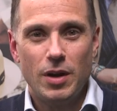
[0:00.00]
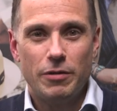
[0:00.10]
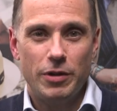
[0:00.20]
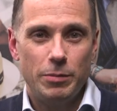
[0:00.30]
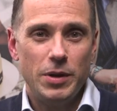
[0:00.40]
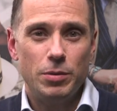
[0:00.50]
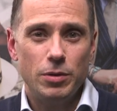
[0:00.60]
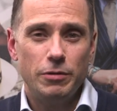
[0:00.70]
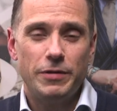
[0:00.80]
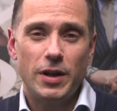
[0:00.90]
for the people
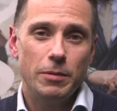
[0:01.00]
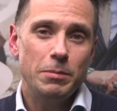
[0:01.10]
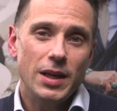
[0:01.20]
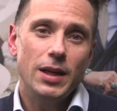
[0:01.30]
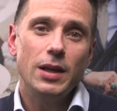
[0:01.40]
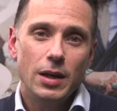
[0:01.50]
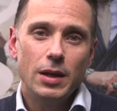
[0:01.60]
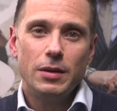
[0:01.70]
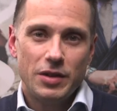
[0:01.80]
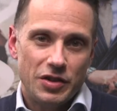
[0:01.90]
who followed me
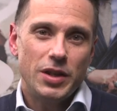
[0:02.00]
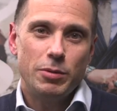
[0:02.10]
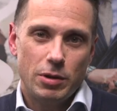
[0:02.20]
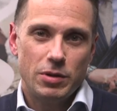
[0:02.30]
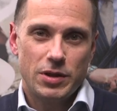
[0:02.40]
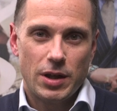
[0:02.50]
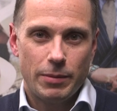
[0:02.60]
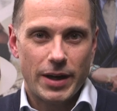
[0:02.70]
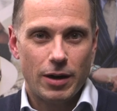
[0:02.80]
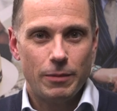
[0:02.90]
to see what it was all
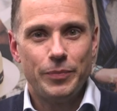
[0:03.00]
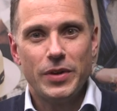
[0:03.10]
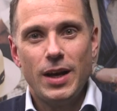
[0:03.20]
about.